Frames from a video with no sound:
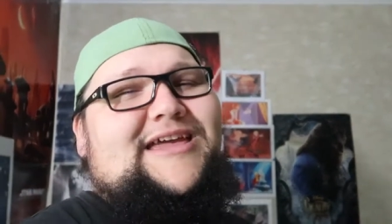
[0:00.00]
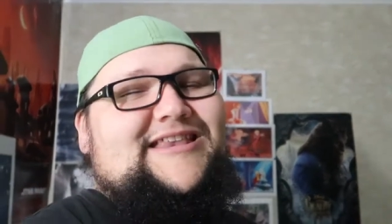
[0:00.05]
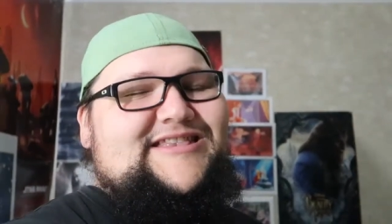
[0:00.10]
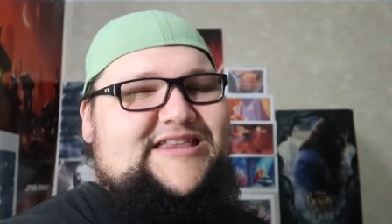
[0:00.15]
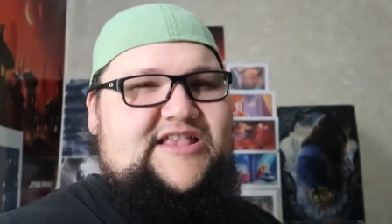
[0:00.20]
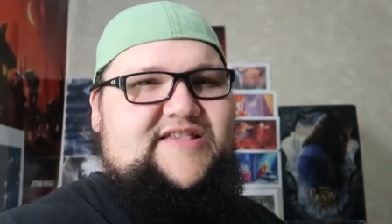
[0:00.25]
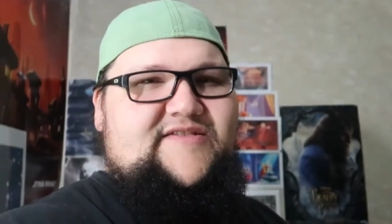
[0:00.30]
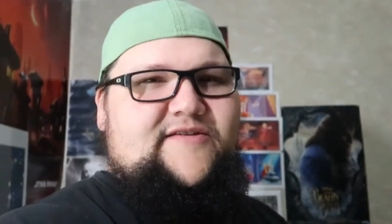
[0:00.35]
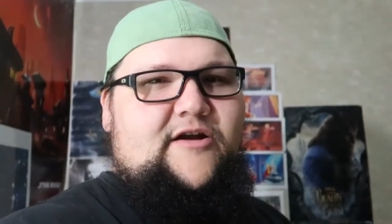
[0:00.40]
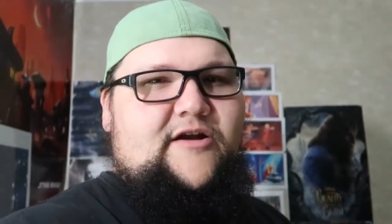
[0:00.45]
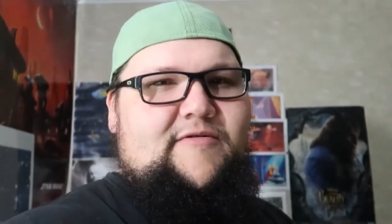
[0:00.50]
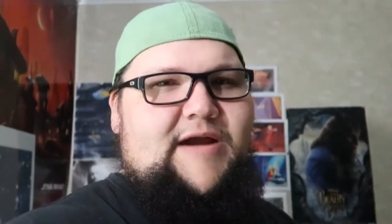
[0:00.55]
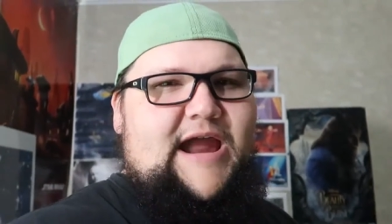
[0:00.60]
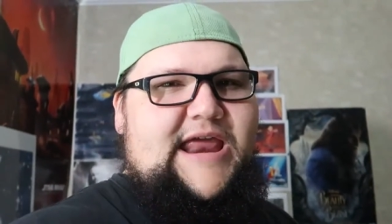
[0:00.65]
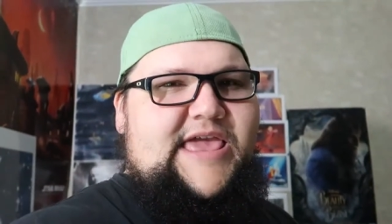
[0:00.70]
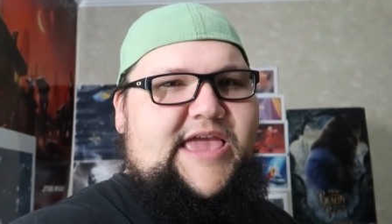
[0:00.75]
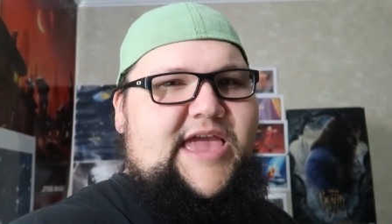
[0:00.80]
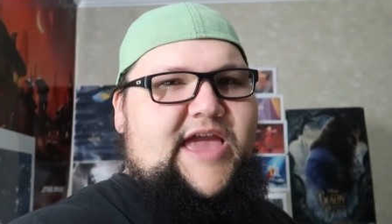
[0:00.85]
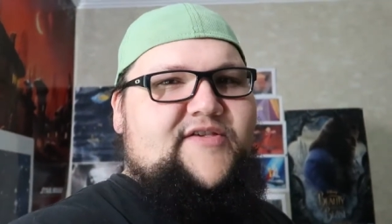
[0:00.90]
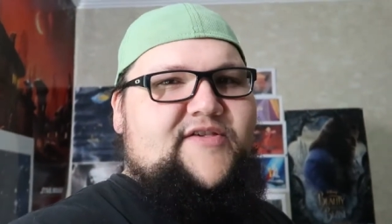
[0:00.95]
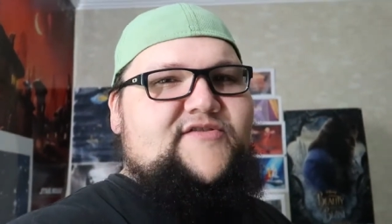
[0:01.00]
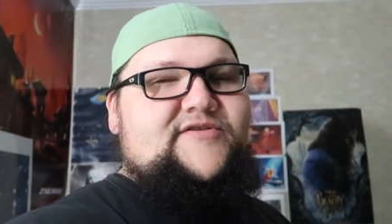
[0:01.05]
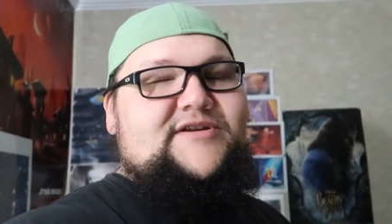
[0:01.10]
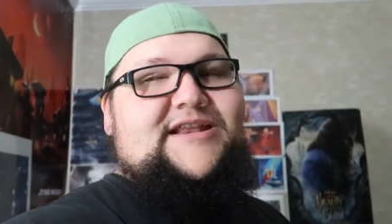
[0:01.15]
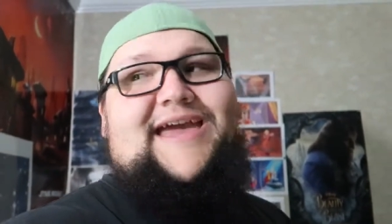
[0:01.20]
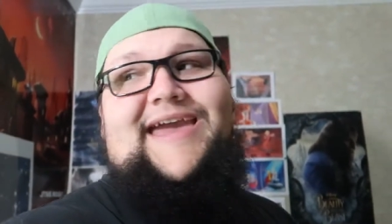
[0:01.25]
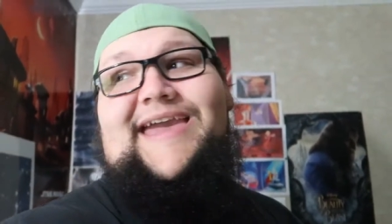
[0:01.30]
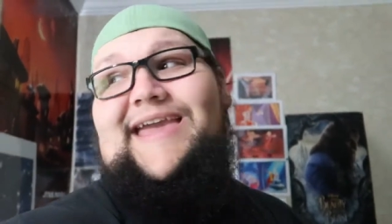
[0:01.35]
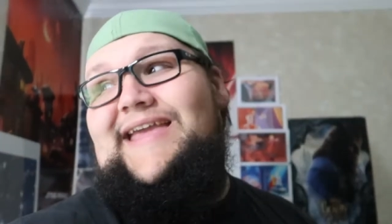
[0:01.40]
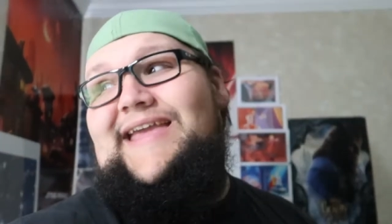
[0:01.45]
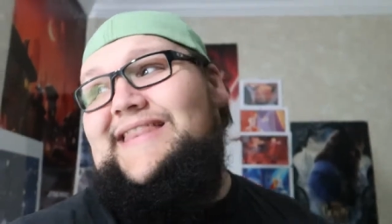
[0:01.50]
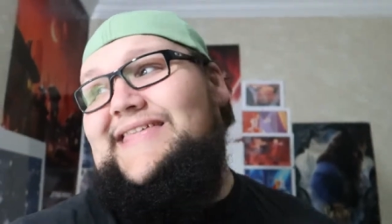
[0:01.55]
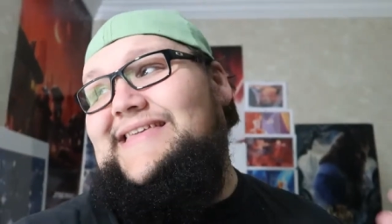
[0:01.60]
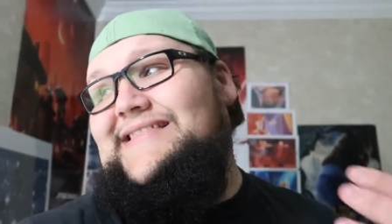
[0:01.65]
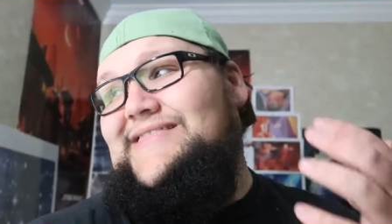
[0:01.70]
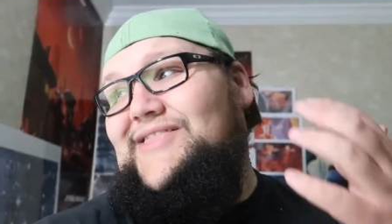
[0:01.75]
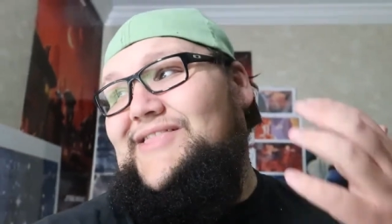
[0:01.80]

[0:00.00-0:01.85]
It did start raining yesterday and it